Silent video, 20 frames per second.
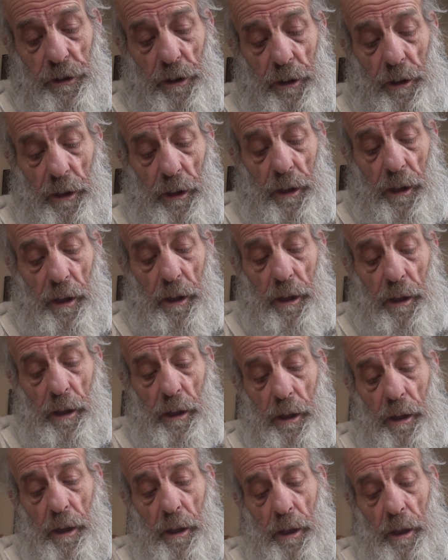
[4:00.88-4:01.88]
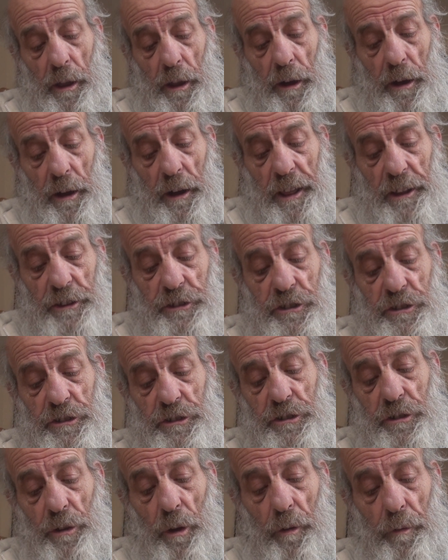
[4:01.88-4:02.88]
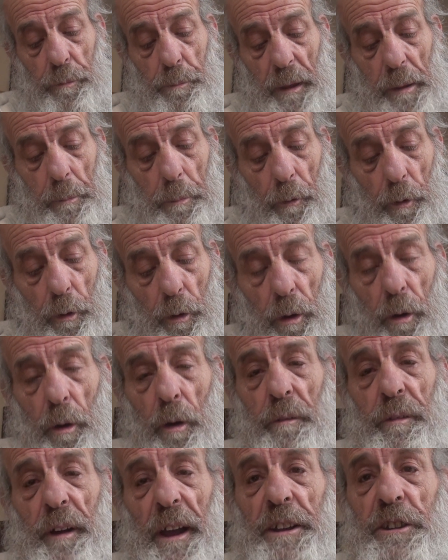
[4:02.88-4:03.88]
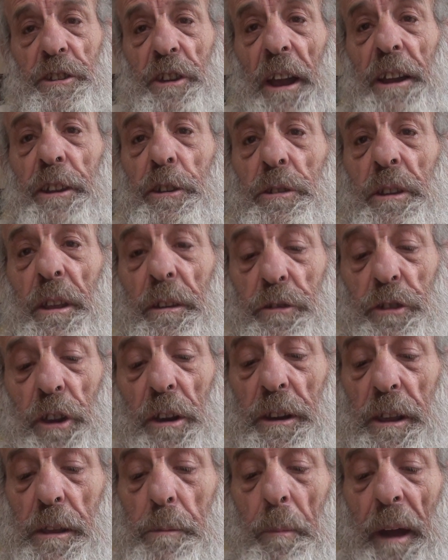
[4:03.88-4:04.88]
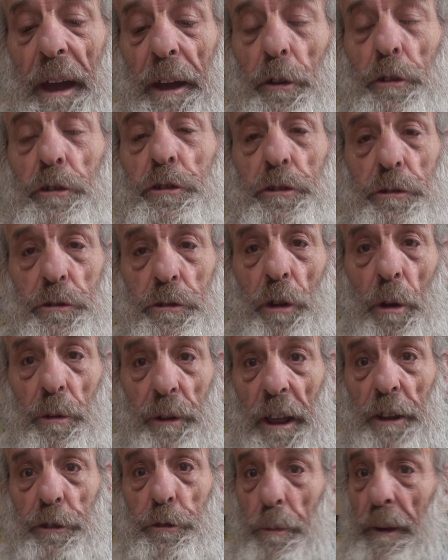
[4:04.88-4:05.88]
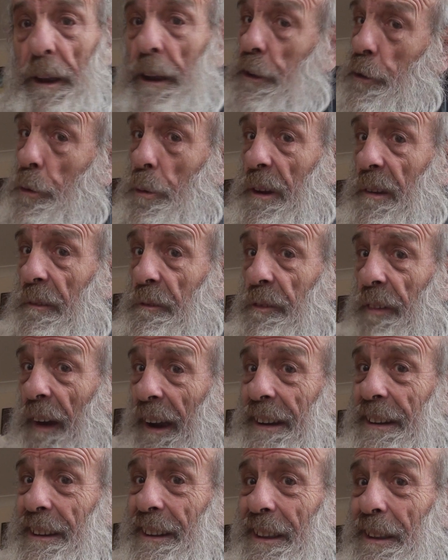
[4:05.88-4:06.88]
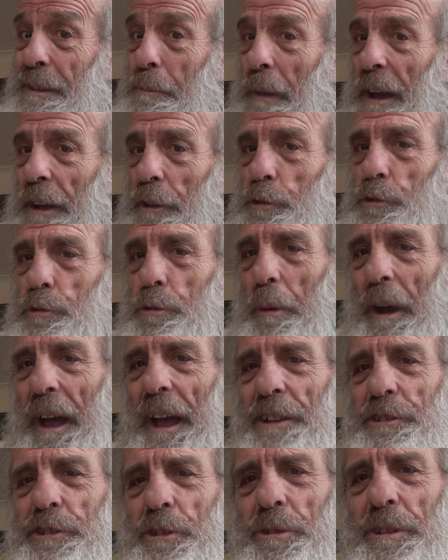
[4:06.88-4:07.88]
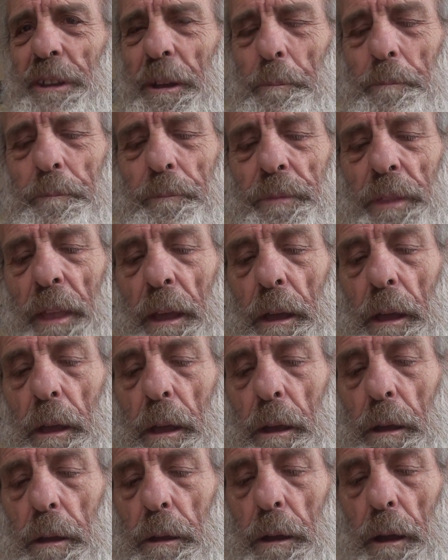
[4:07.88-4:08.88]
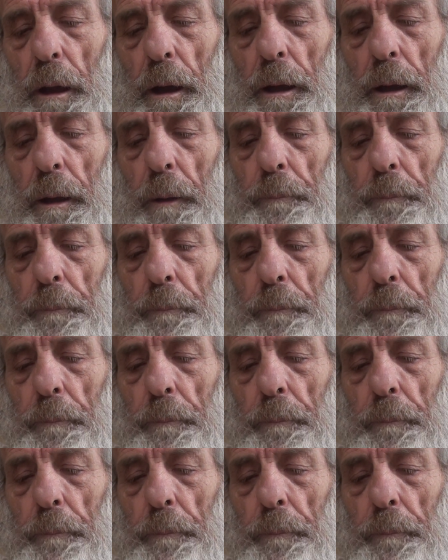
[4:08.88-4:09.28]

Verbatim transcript: uh, uh lists of people of executives and emails. So that's where you can find the emails to hassle them. Yeah,